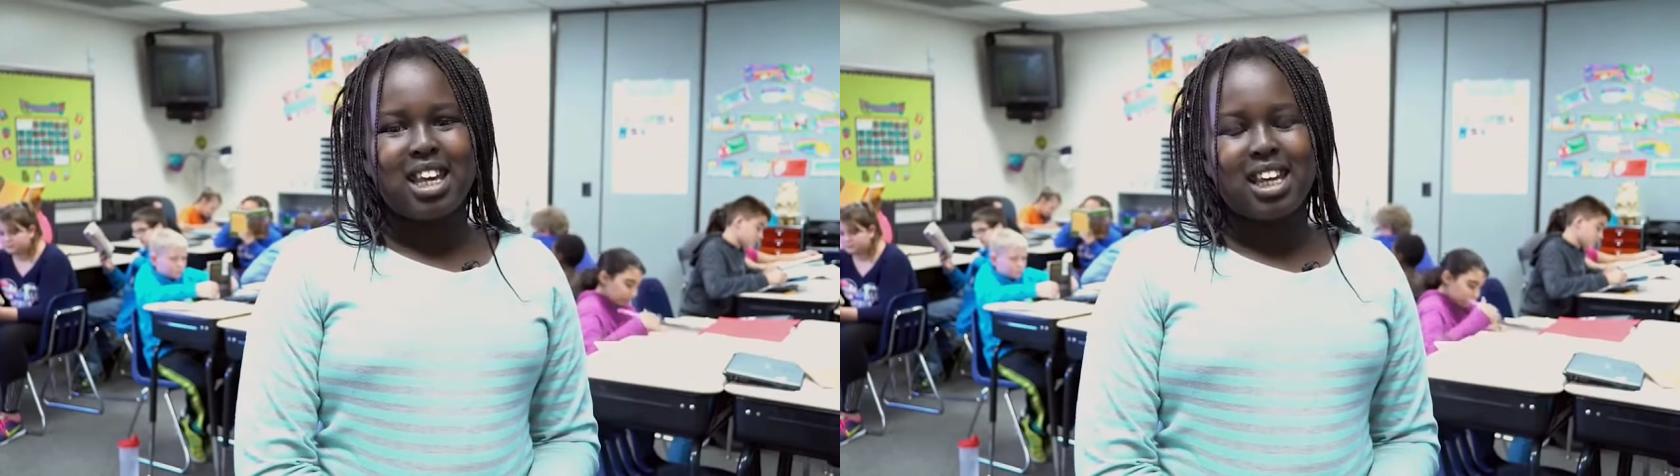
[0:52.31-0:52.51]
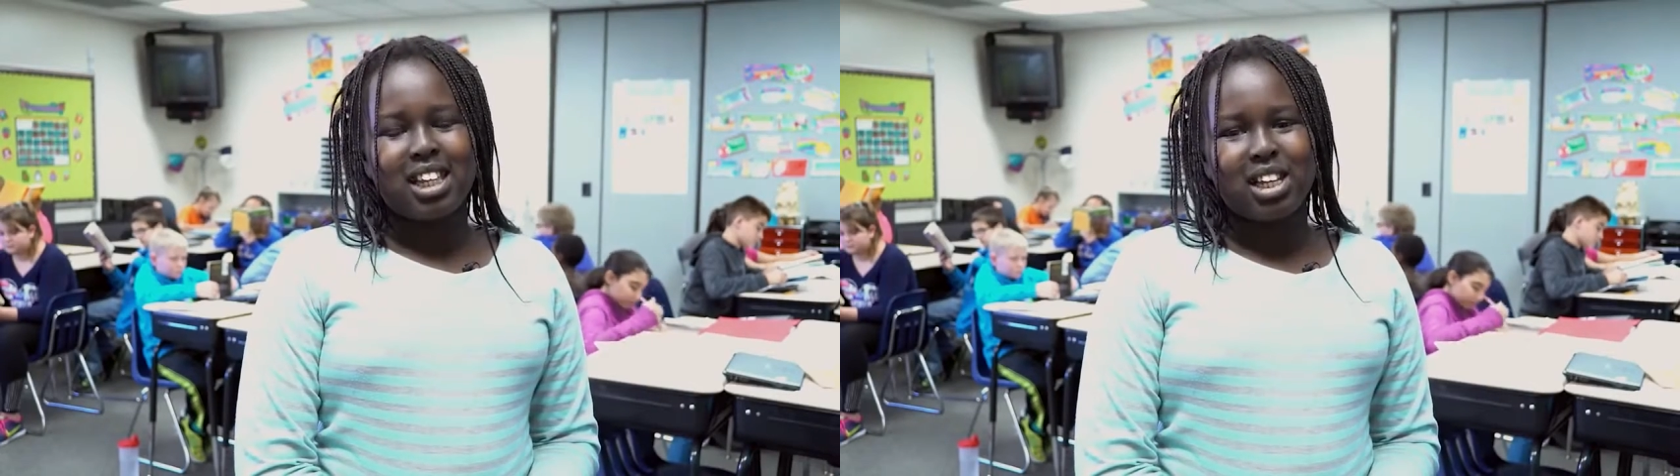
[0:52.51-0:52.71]

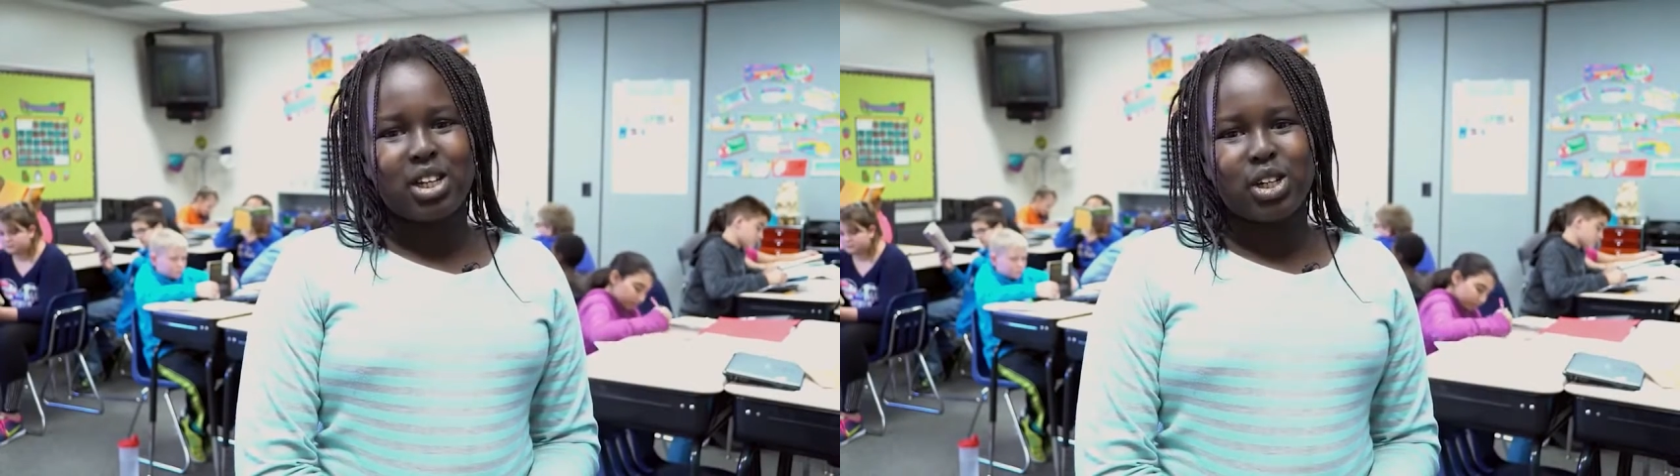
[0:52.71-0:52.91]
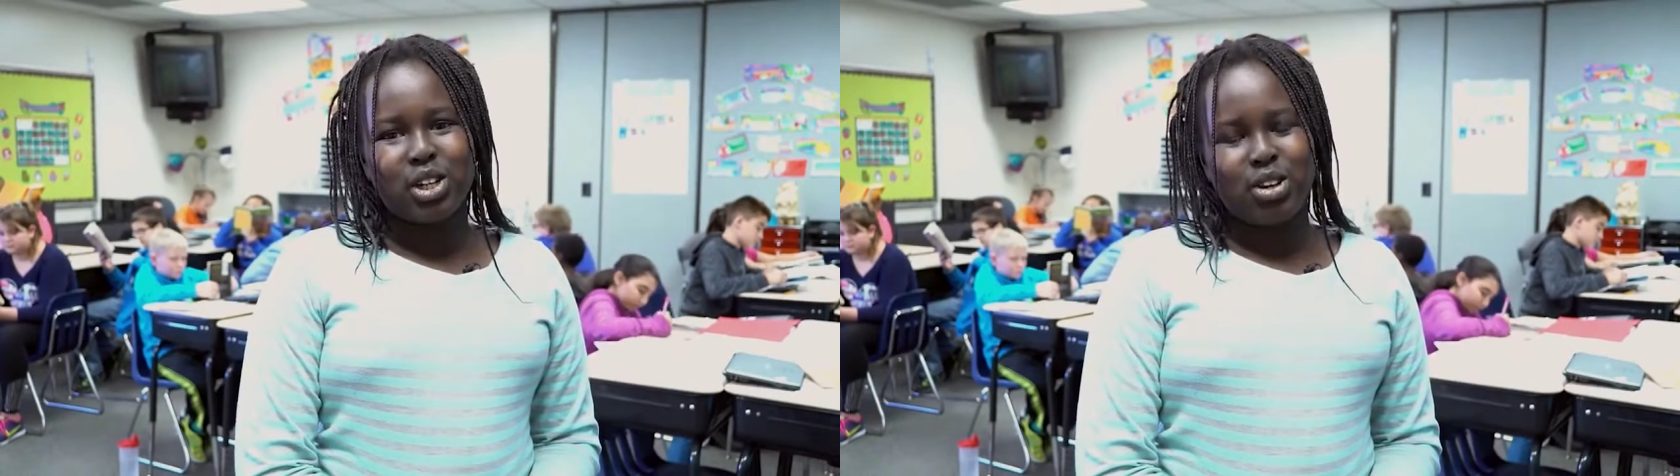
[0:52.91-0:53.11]

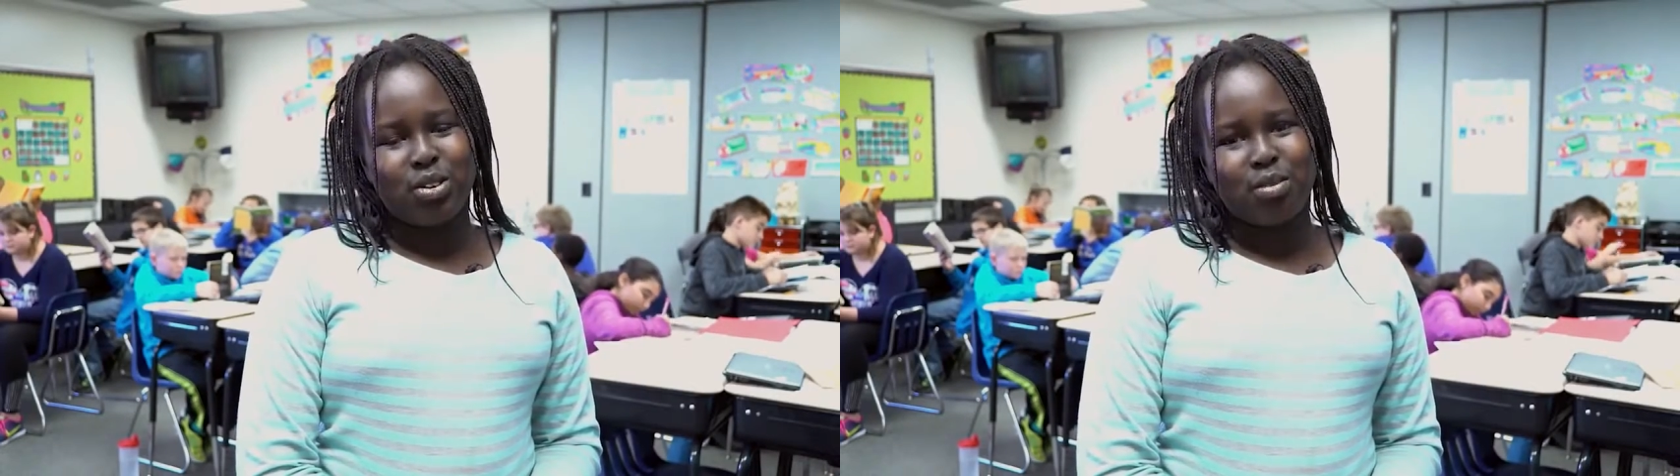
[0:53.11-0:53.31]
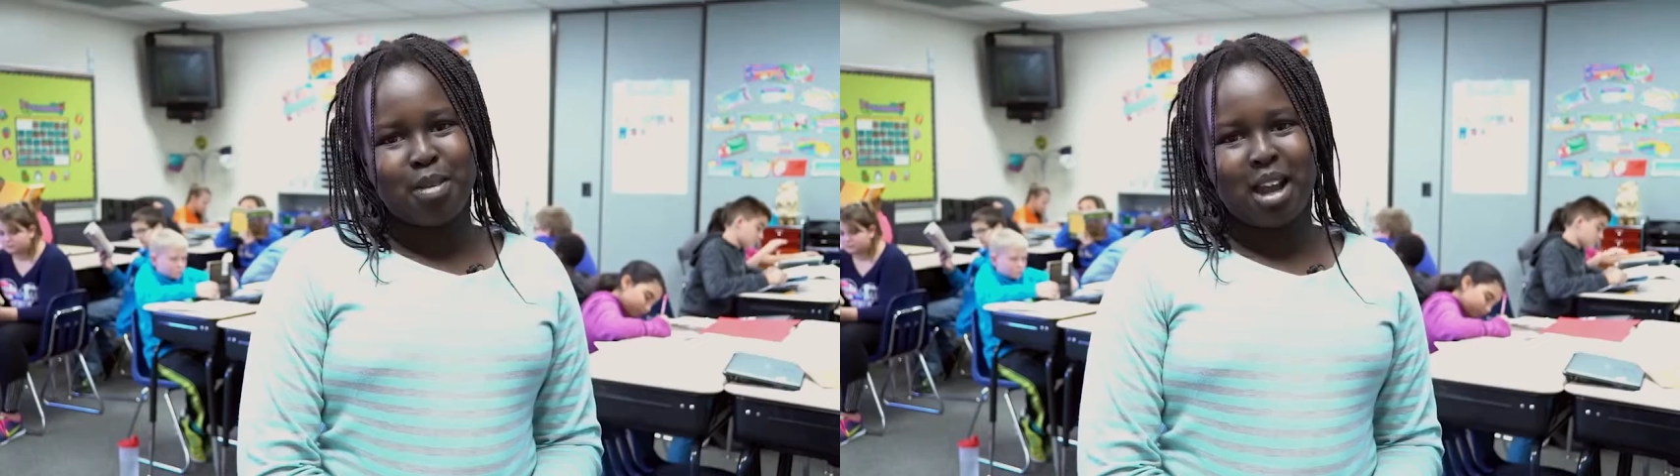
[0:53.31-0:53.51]
English to
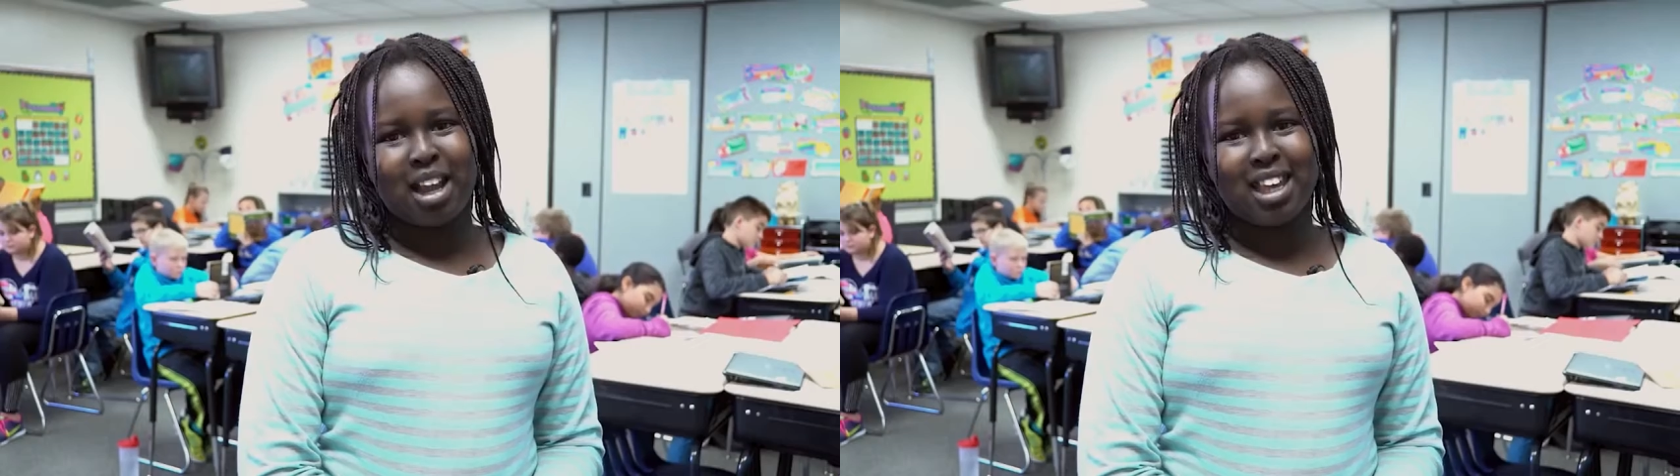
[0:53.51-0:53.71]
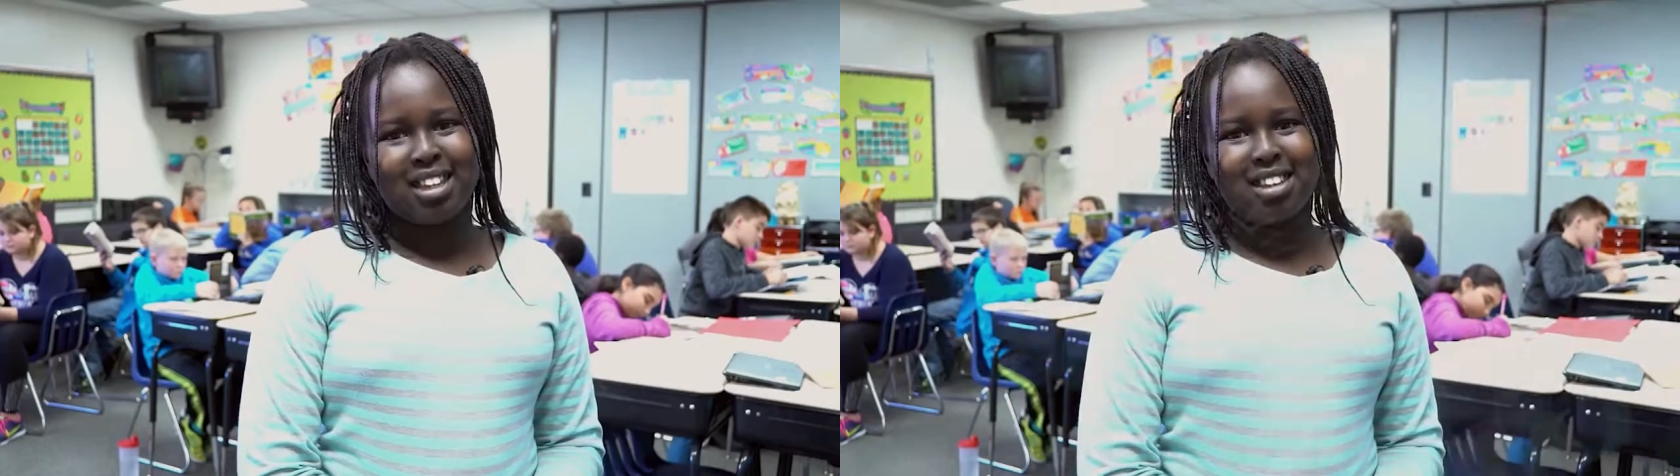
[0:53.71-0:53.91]
new
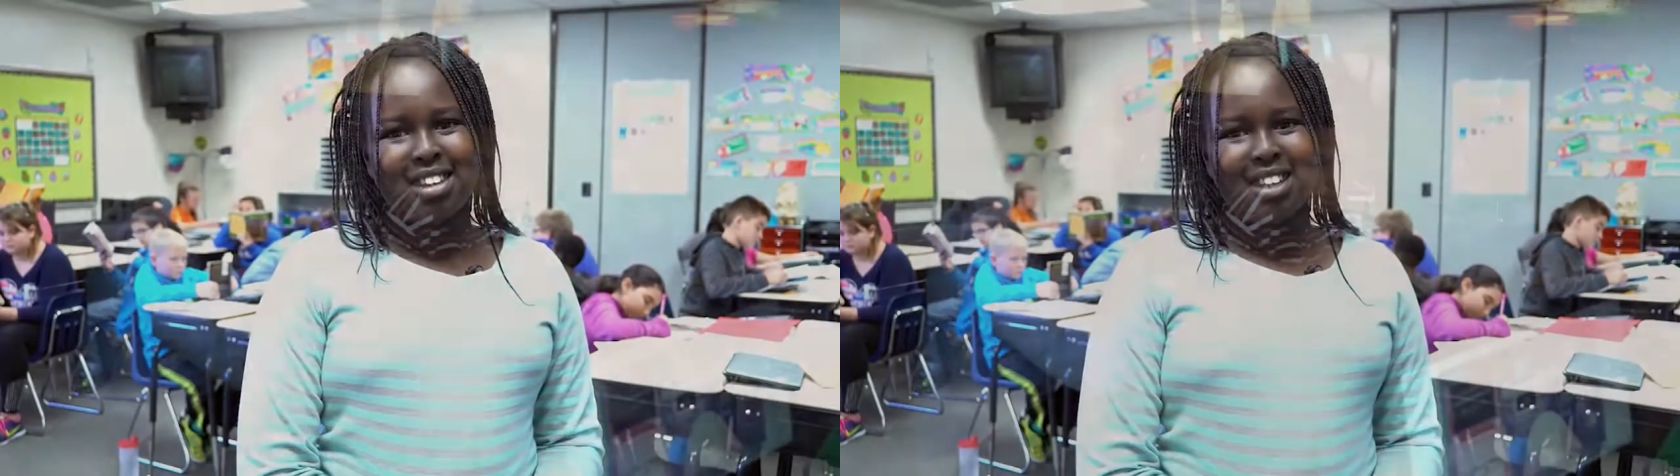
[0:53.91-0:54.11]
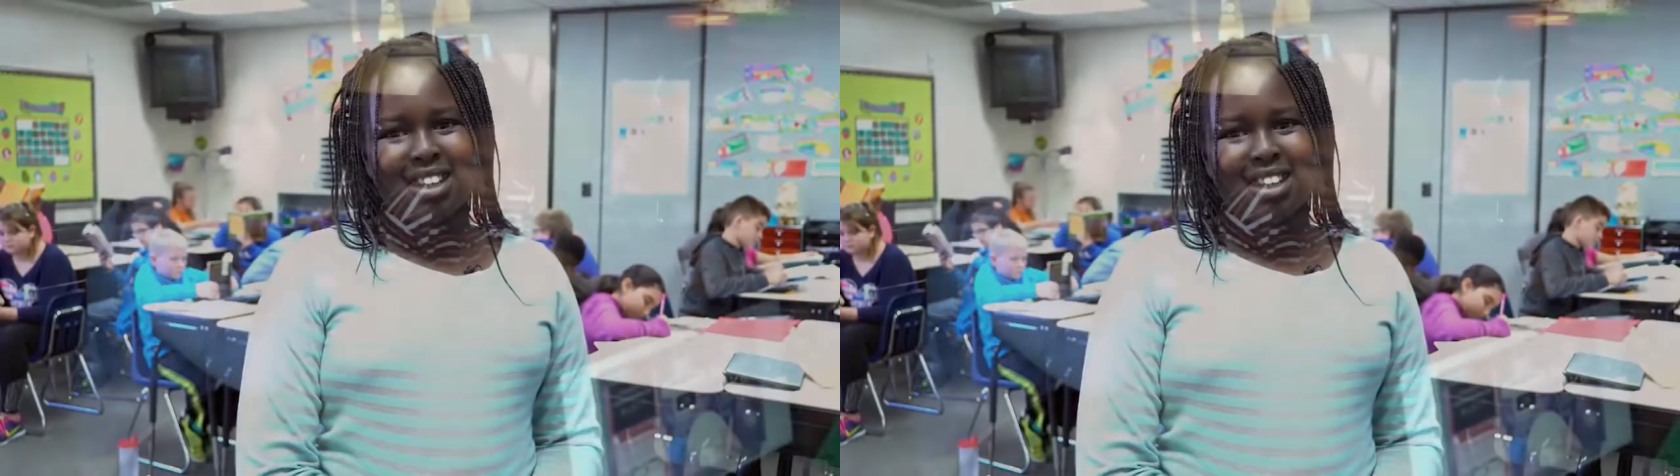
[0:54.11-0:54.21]
Americans.